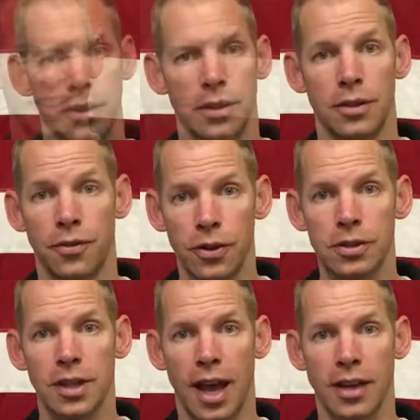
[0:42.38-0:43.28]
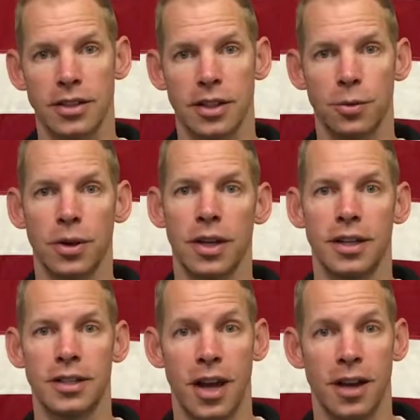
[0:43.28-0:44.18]
The first cash leak we're going
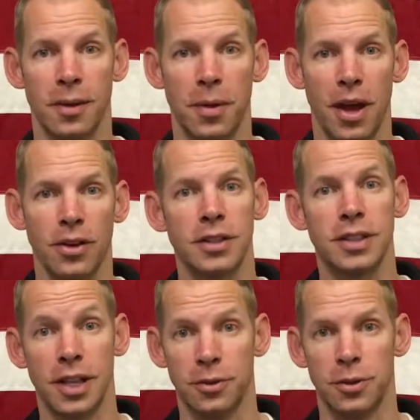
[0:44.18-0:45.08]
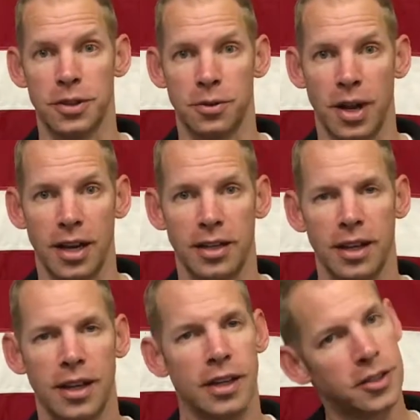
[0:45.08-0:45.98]
to talk about is interest rate.
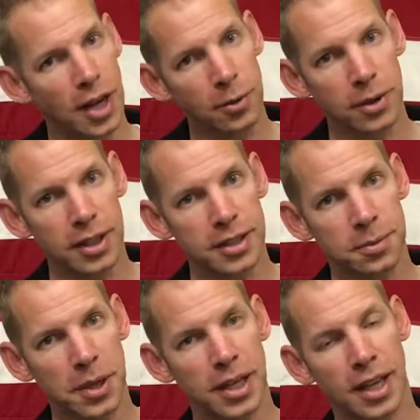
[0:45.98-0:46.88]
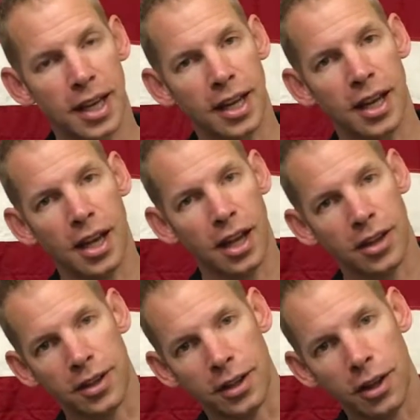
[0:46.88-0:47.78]
Generally speaking,
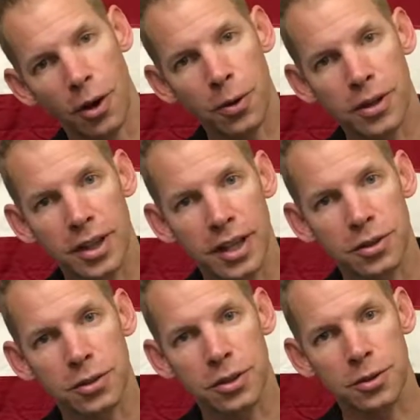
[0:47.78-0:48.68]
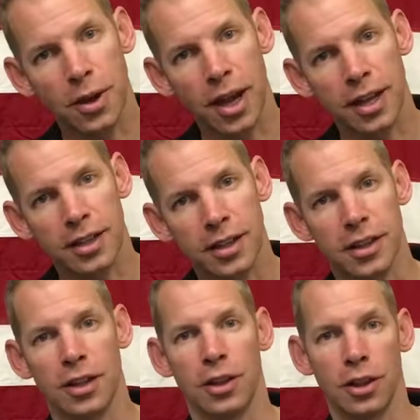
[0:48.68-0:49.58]
the lower the interest rate,
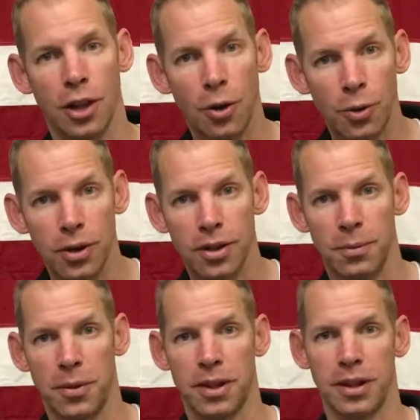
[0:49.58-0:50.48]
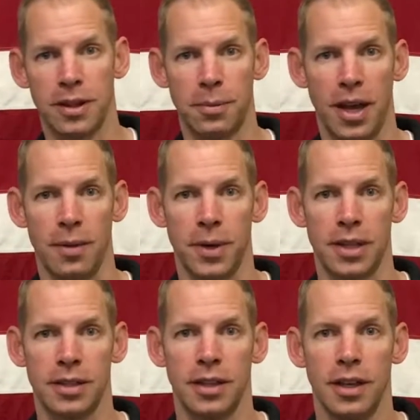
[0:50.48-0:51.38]
the lower the monthly
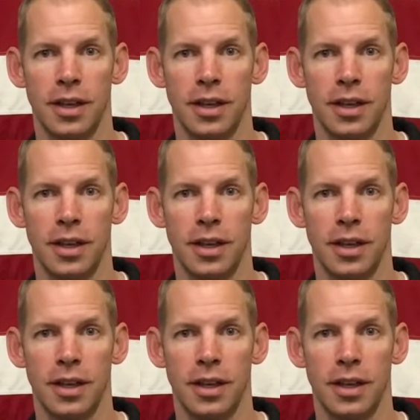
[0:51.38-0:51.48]
payment.